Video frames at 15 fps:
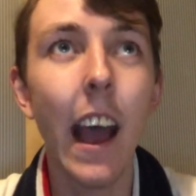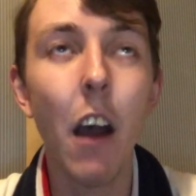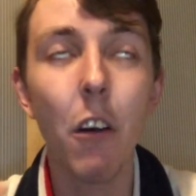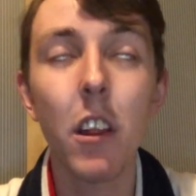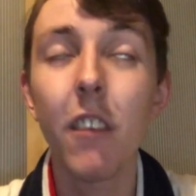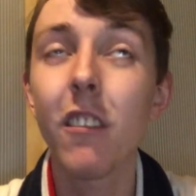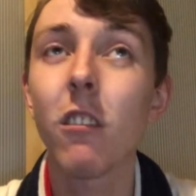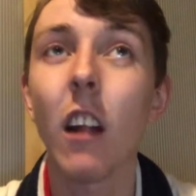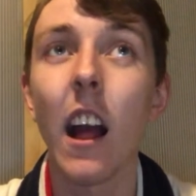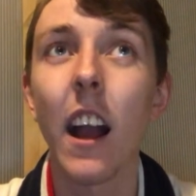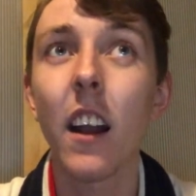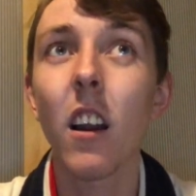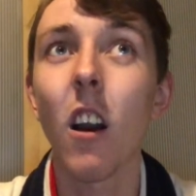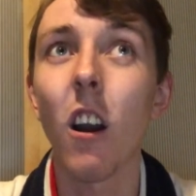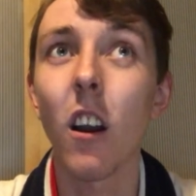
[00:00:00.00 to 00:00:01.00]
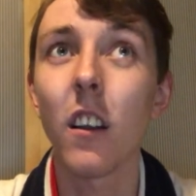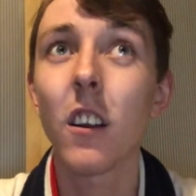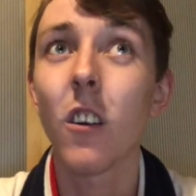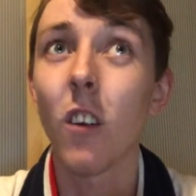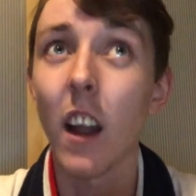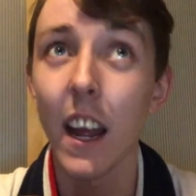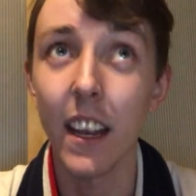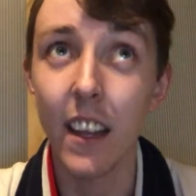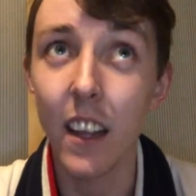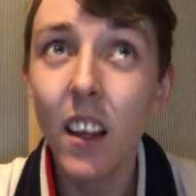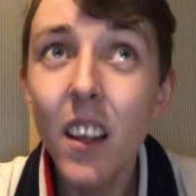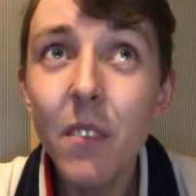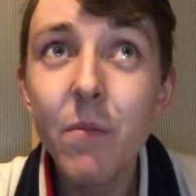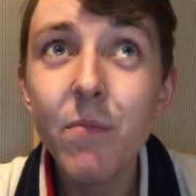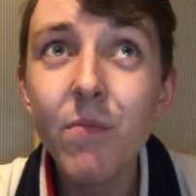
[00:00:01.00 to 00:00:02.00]
out of drag on
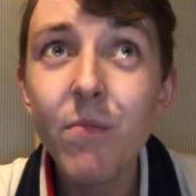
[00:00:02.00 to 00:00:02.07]
Grindr.